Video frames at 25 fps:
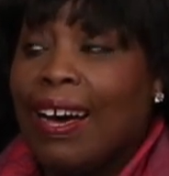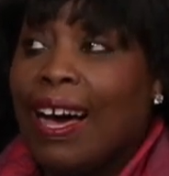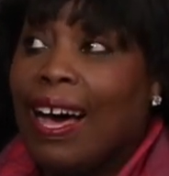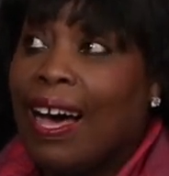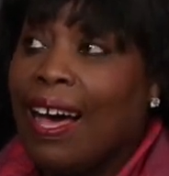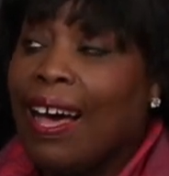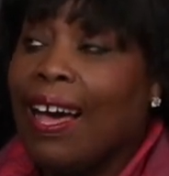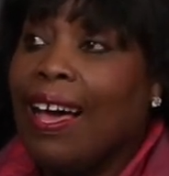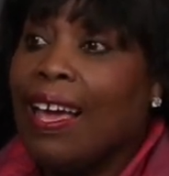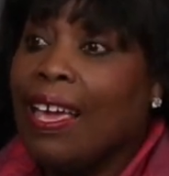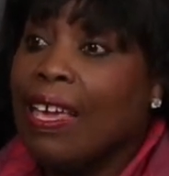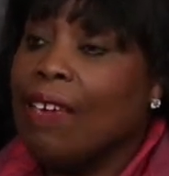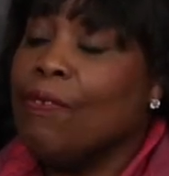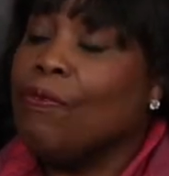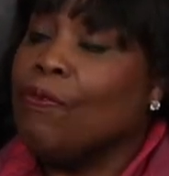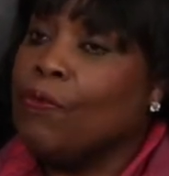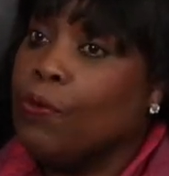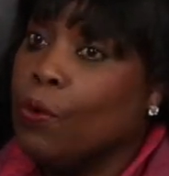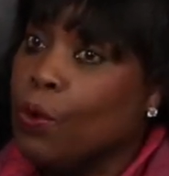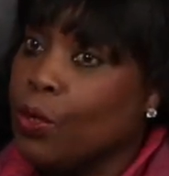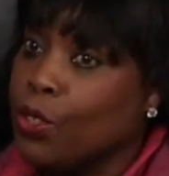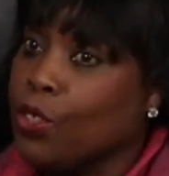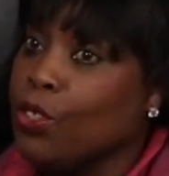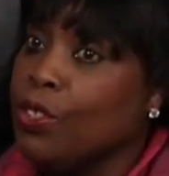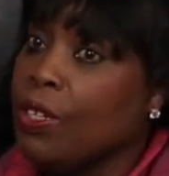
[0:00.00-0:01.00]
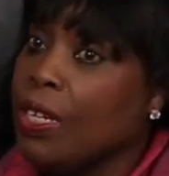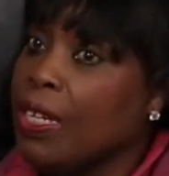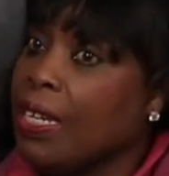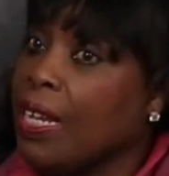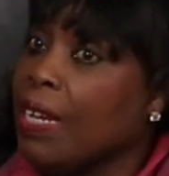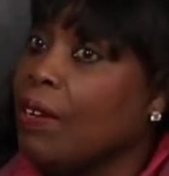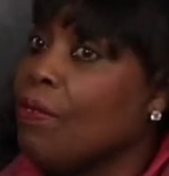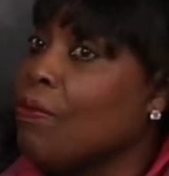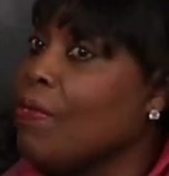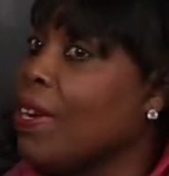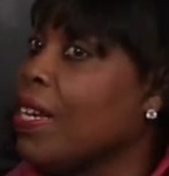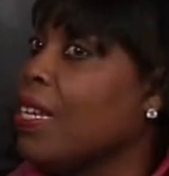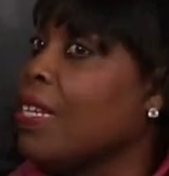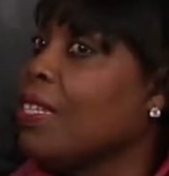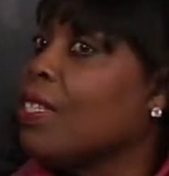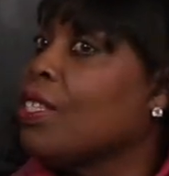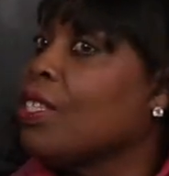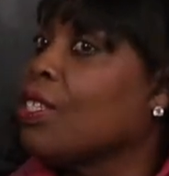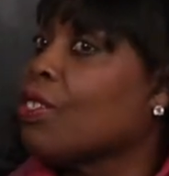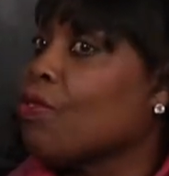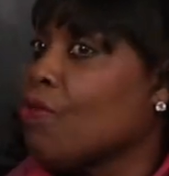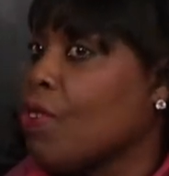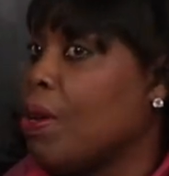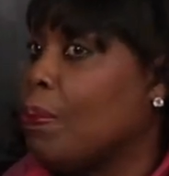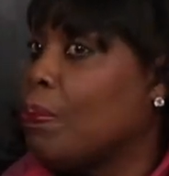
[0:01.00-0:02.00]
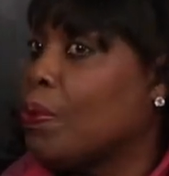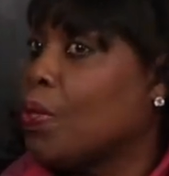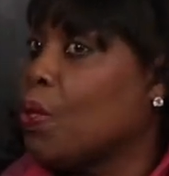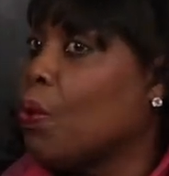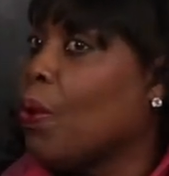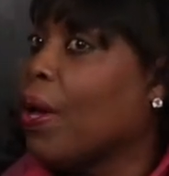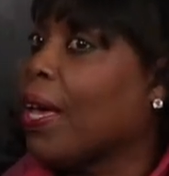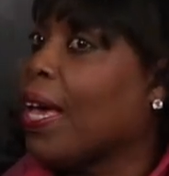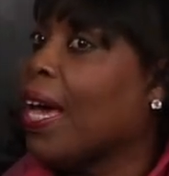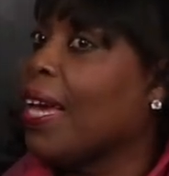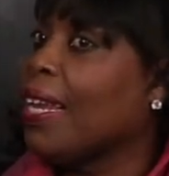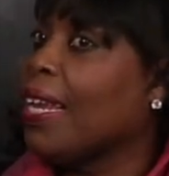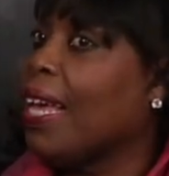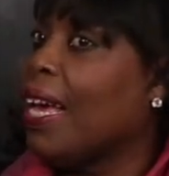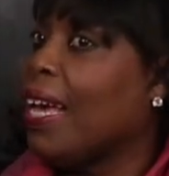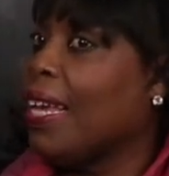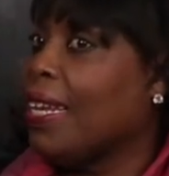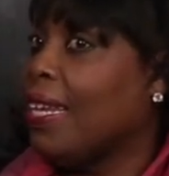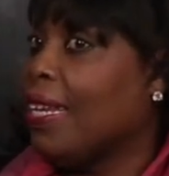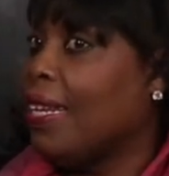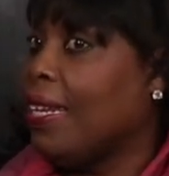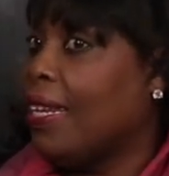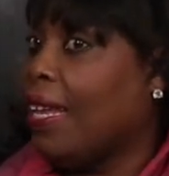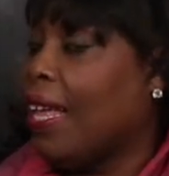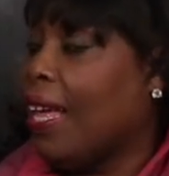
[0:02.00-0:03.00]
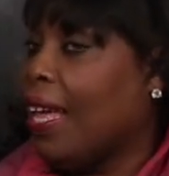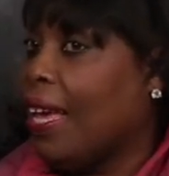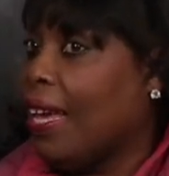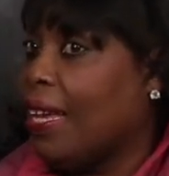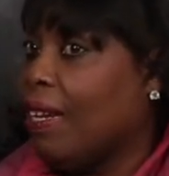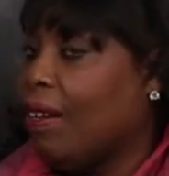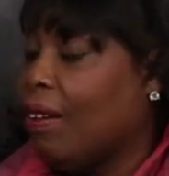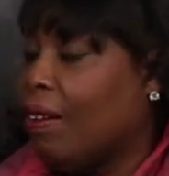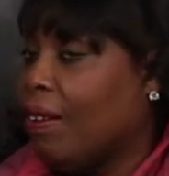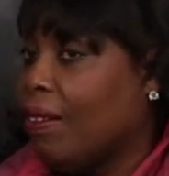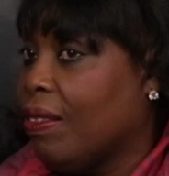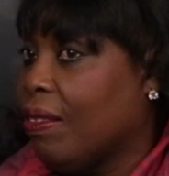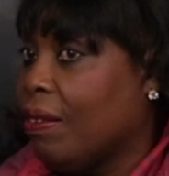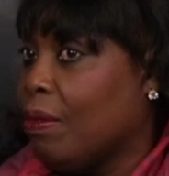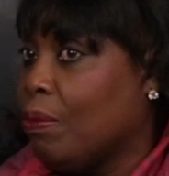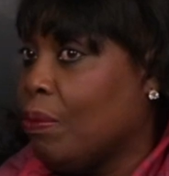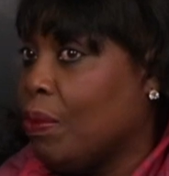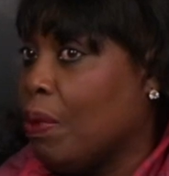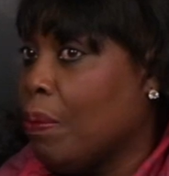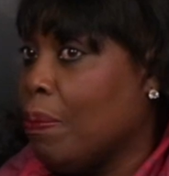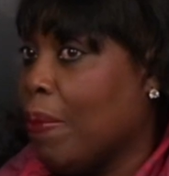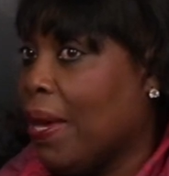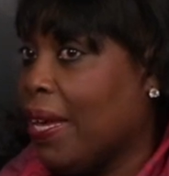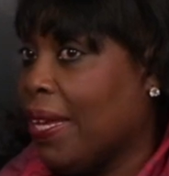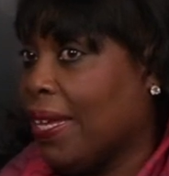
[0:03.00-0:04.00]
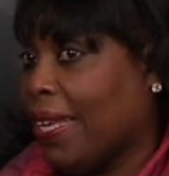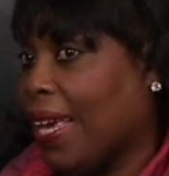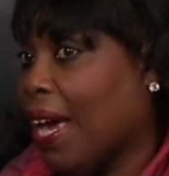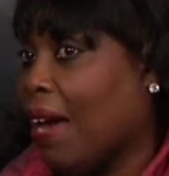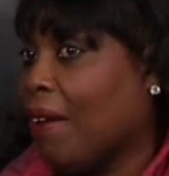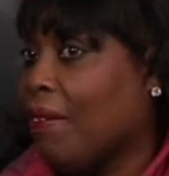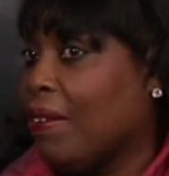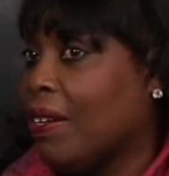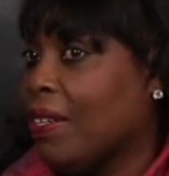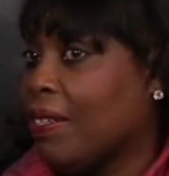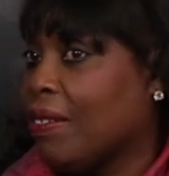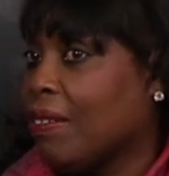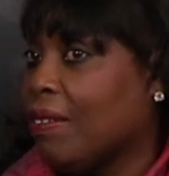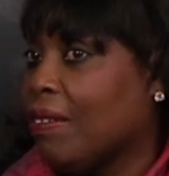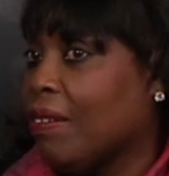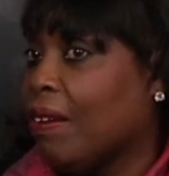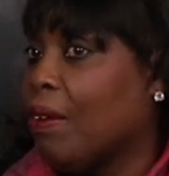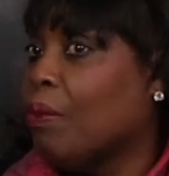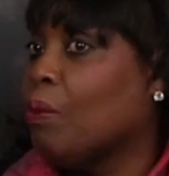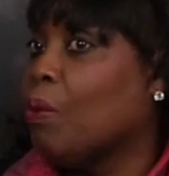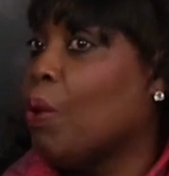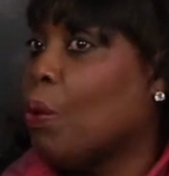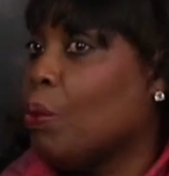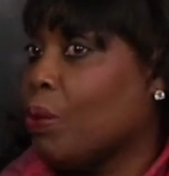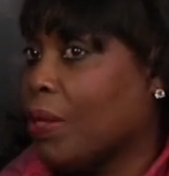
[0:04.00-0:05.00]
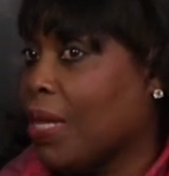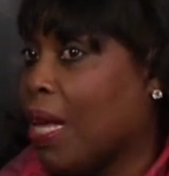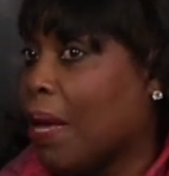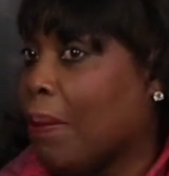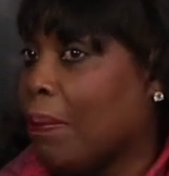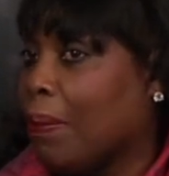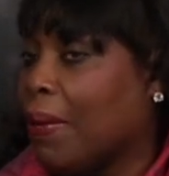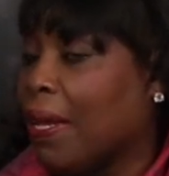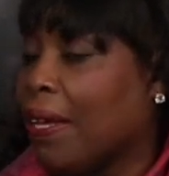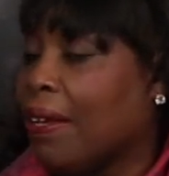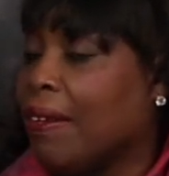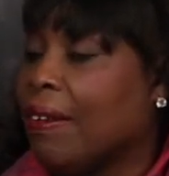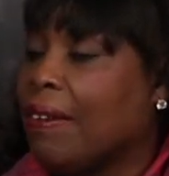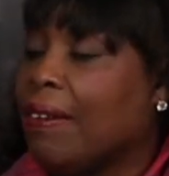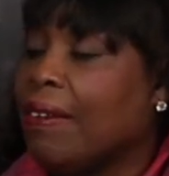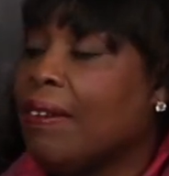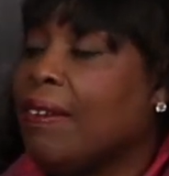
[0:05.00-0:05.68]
I fortunately had read the script, so I kind of had a line on the main character and what was happening.